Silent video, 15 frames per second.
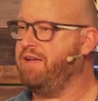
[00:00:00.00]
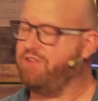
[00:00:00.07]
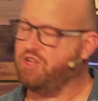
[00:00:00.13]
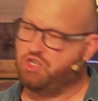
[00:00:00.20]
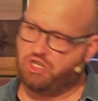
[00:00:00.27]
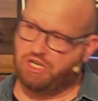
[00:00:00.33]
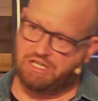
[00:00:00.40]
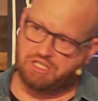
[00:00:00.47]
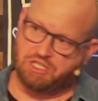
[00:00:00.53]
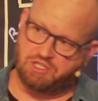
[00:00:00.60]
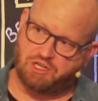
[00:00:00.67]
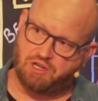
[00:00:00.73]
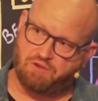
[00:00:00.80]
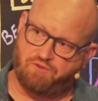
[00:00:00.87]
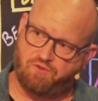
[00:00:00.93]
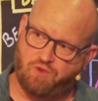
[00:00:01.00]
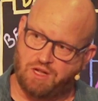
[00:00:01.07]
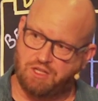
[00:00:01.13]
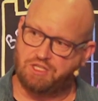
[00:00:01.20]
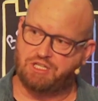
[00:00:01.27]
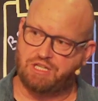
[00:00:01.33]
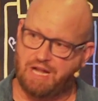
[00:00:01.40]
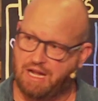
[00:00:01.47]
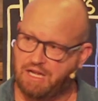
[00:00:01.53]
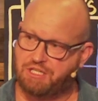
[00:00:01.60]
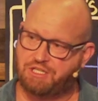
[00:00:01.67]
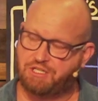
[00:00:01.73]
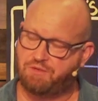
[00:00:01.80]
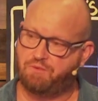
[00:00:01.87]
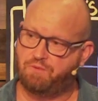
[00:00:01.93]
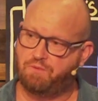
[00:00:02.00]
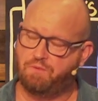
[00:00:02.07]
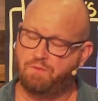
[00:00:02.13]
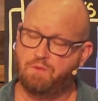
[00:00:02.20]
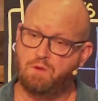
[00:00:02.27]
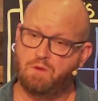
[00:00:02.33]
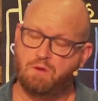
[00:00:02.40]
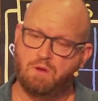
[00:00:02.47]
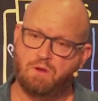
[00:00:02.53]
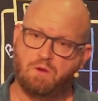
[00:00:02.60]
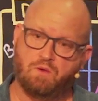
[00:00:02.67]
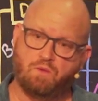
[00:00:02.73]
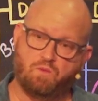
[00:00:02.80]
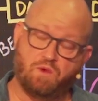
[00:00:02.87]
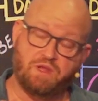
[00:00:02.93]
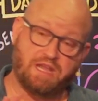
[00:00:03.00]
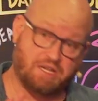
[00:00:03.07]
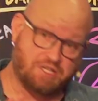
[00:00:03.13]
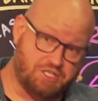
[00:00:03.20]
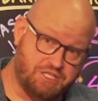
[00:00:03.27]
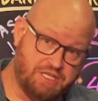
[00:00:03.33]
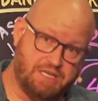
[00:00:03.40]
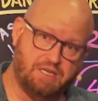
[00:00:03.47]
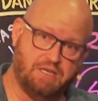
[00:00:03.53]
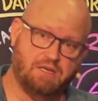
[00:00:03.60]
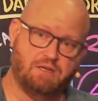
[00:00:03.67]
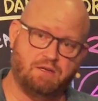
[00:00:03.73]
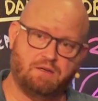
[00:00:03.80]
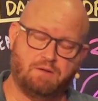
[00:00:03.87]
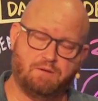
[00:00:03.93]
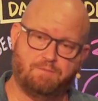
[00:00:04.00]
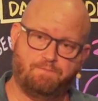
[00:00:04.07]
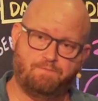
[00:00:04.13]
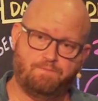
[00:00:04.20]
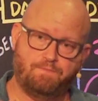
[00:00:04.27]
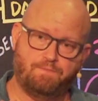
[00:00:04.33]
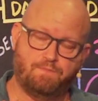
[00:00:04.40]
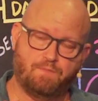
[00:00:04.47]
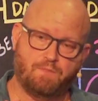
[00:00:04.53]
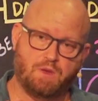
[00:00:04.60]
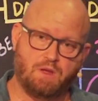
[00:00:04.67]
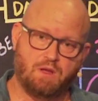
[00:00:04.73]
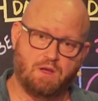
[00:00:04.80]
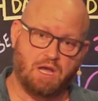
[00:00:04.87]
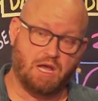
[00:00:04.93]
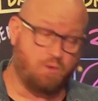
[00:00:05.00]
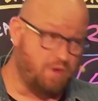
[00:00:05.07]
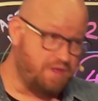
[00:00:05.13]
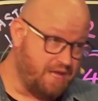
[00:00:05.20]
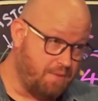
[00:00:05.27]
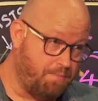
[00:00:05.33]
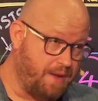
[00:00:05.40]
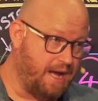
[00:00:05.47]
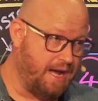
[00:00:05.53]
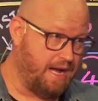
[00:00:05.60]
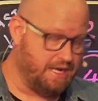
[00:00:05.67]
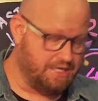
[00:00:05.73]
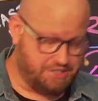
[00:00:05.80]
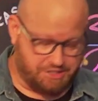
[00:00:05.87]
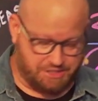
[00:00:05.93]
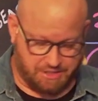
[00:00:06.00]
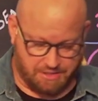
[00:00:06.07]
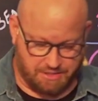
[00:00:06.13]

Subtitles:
Jesus confronts us with our sin and with our past,